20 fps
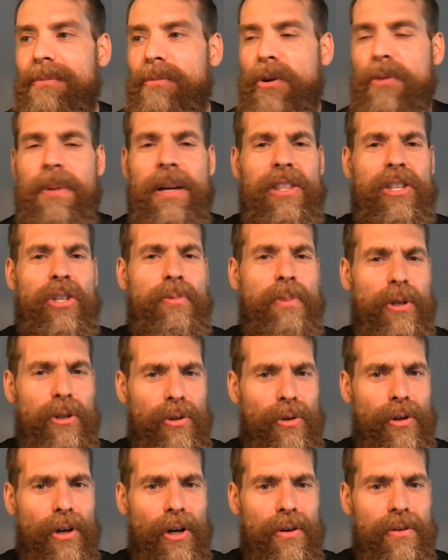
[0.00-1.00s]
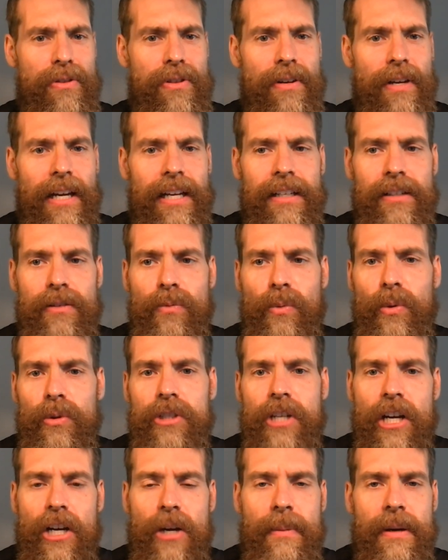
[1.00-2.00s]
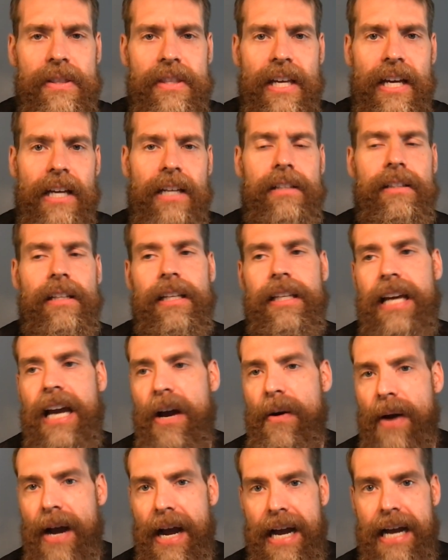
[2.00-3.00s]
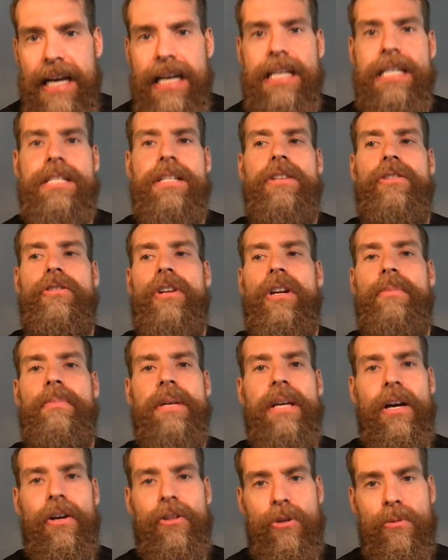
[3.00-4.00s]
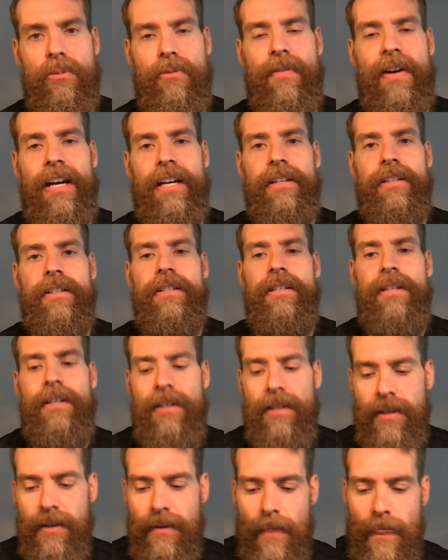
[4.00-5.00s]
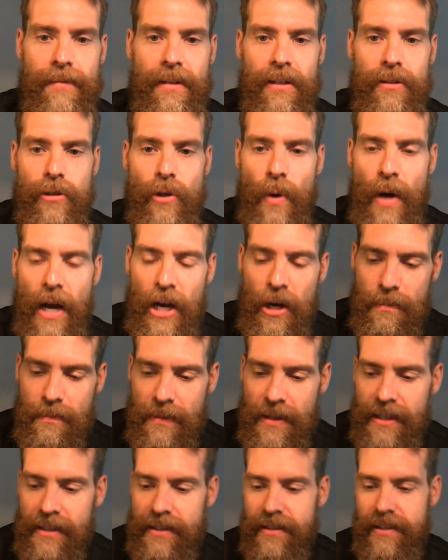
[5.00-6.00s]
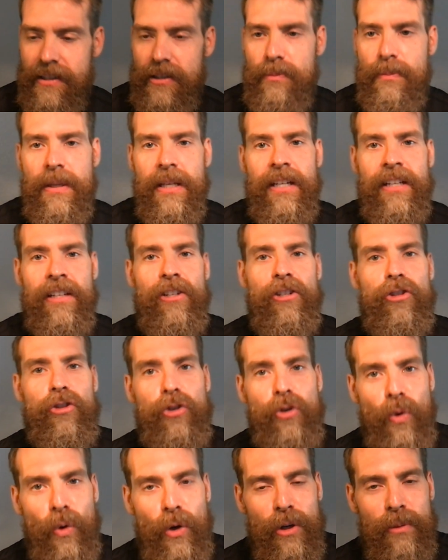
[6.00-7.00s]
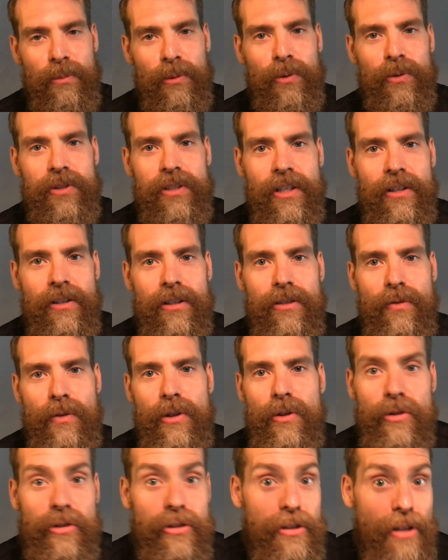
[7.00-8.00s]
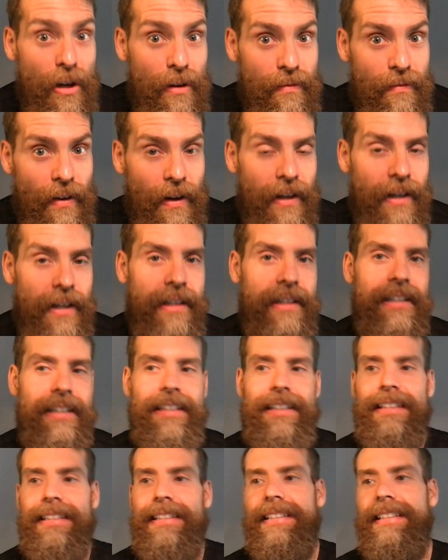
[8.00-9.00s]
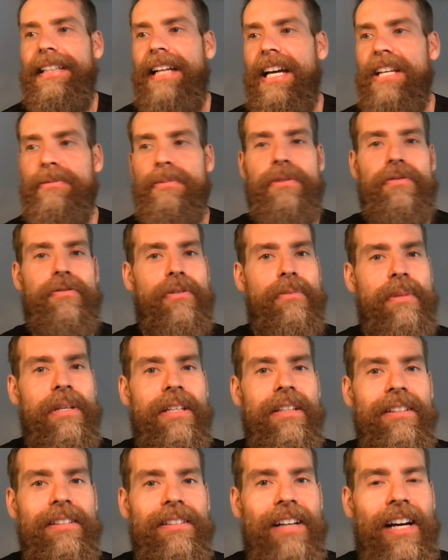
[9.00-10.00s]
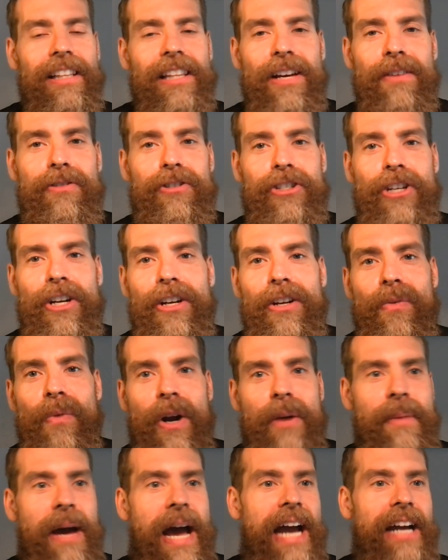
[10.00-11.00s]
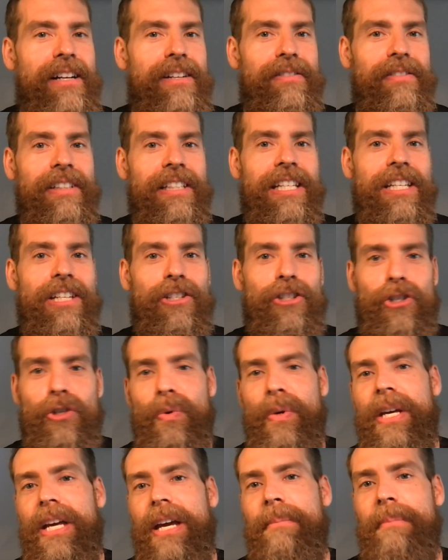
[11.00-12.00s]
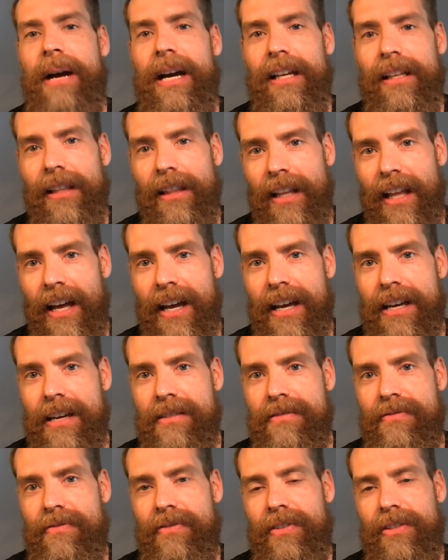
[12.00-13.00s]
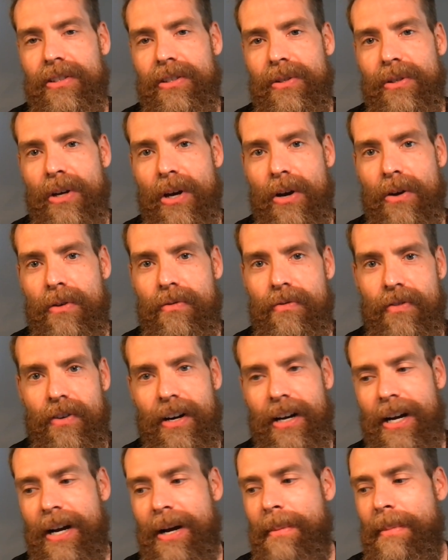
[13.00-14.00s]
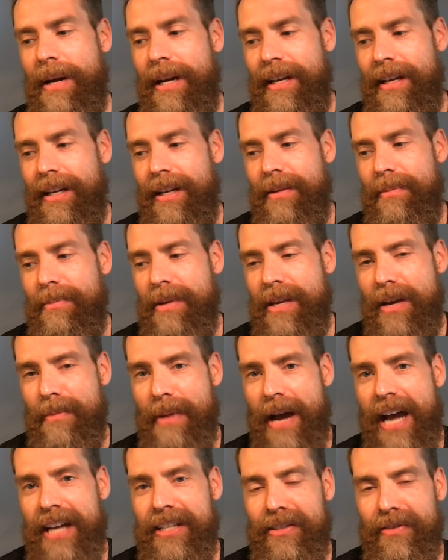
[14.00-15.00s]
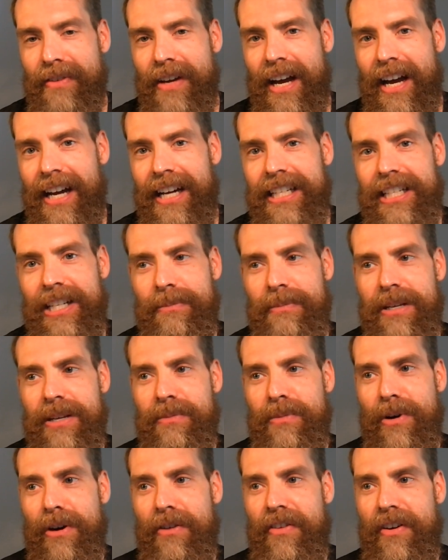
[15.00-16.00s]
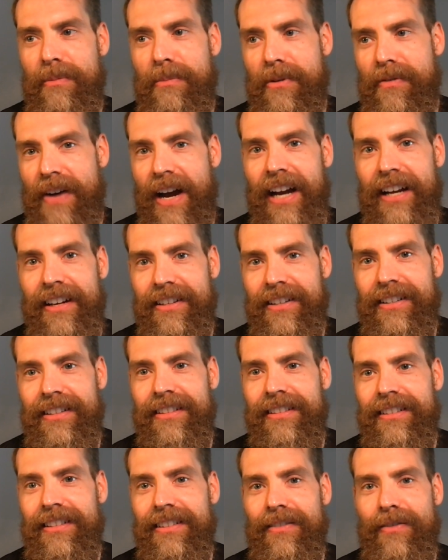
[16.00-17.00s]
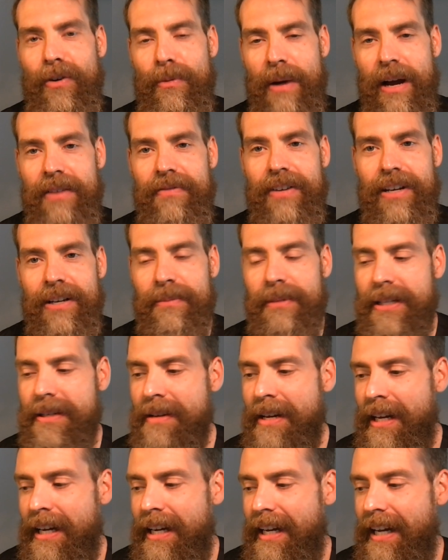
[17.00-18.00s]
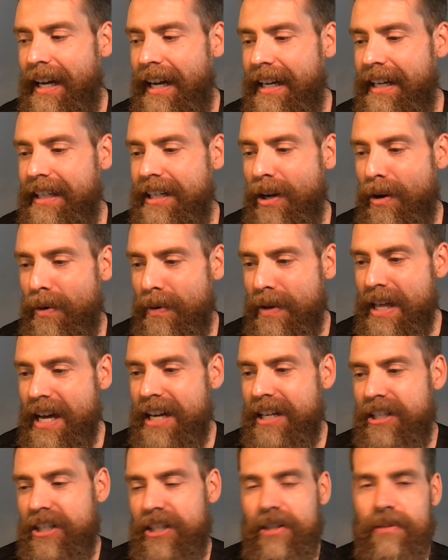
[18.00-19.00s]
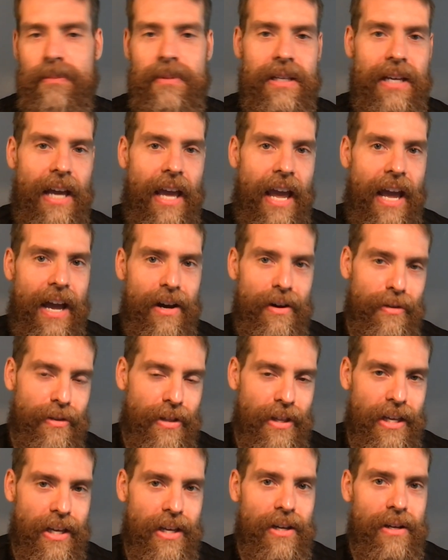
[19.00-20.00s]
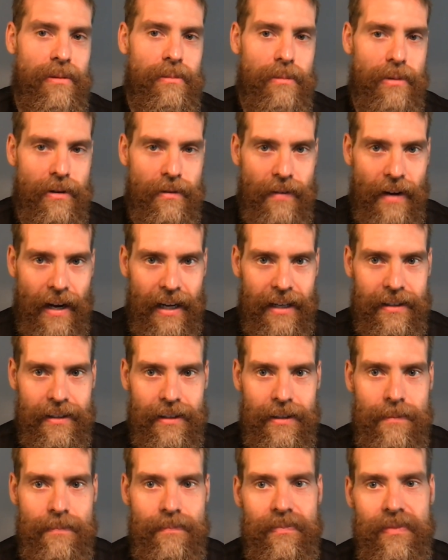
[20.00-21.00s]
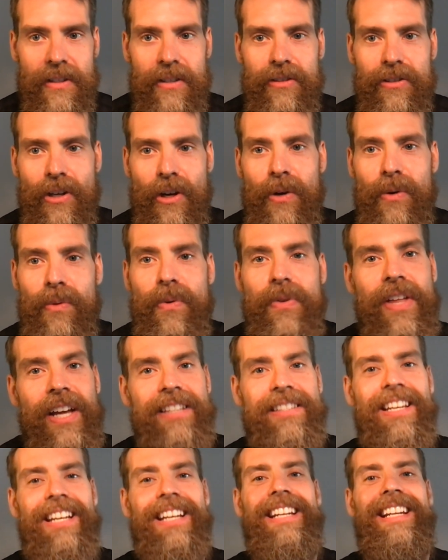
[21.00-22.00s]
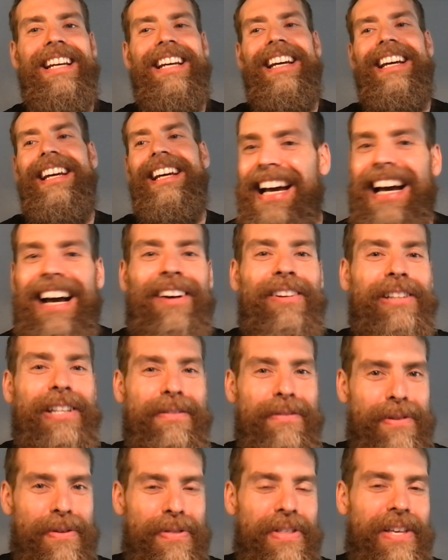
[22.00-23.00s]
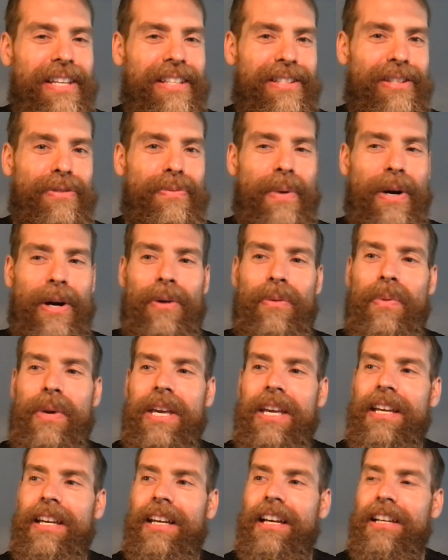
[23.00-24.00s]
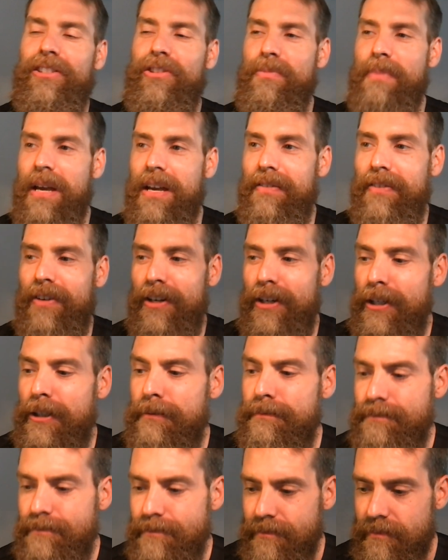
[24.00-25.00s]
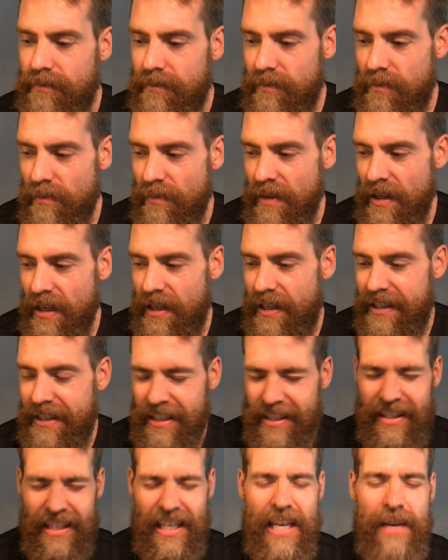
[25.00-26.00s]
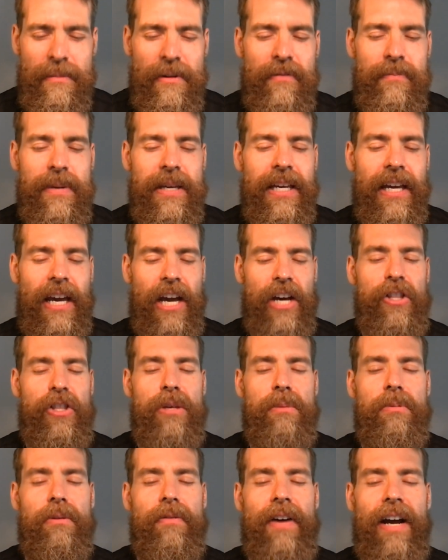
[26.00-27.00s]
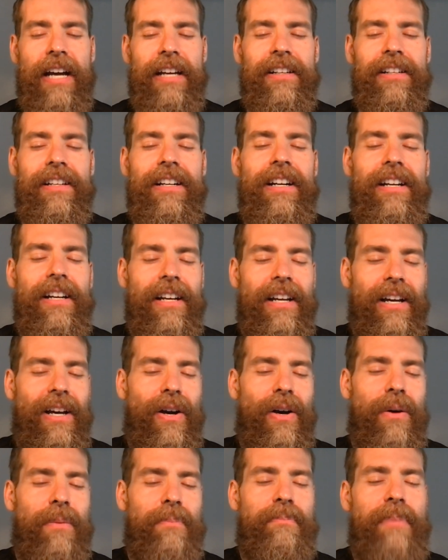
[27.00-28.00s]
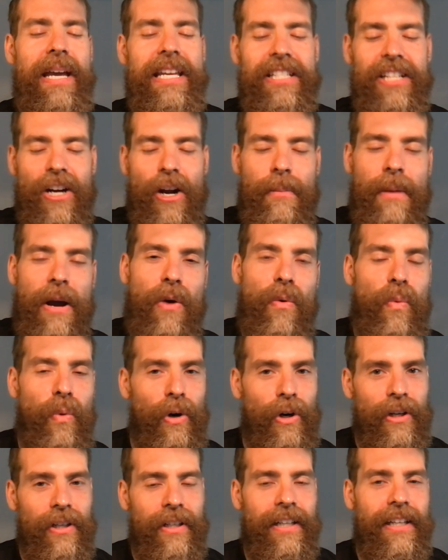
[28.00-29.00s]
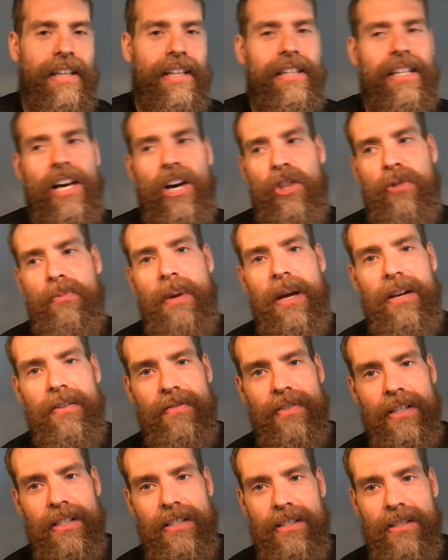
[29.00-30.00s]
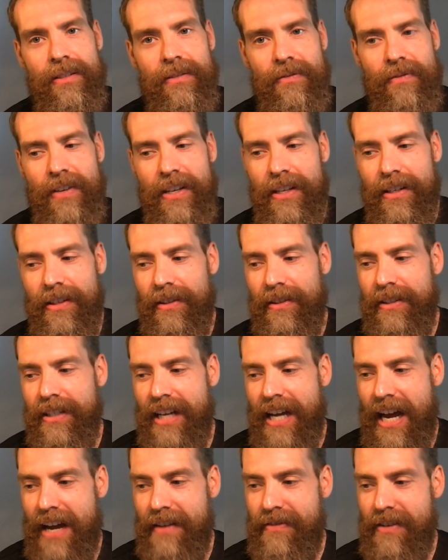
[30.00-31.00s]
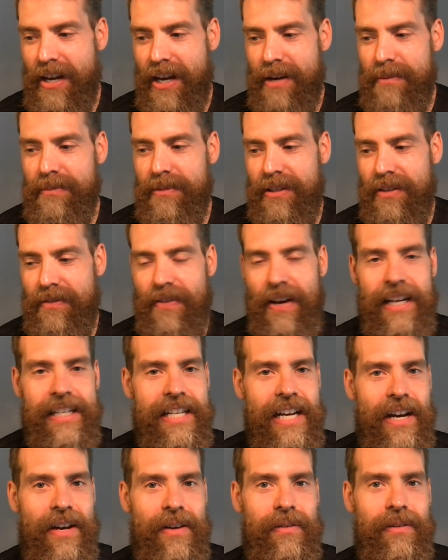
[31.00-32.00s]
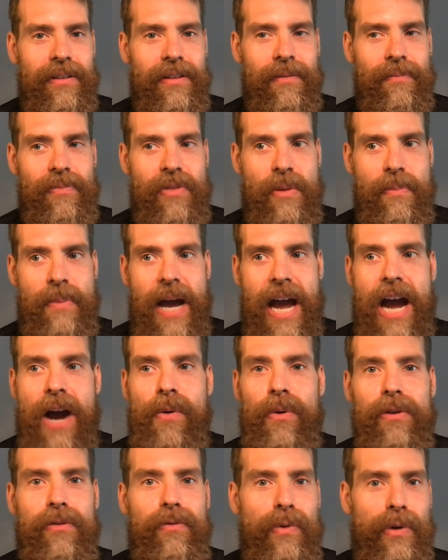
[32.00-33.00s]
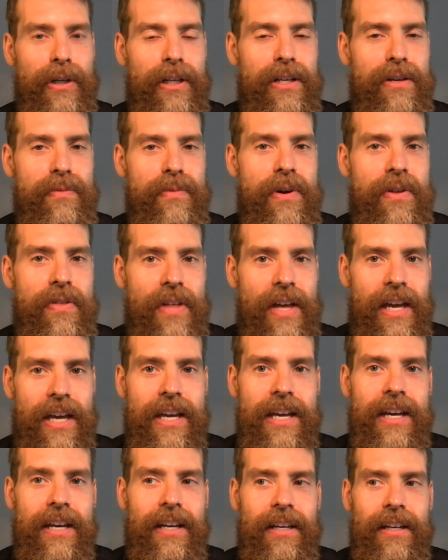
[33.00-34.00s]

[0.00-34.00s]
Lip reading: more about the spiritual growth, and we'll talk about that, like how I try to be a healthy provider. So I hope this has been an enjoyable series for you so far. It has been for me. I love sharing what I'm actually doing in my life to go from being a passive guy to being more of a provider for my family. And not only that, to be a healthy provider. So with that said, I'll leave you with this as well. We, as you may have heard, in this theme of being a healthy provider, based on all my work in the health benefits field, I've come to find out the power of working with a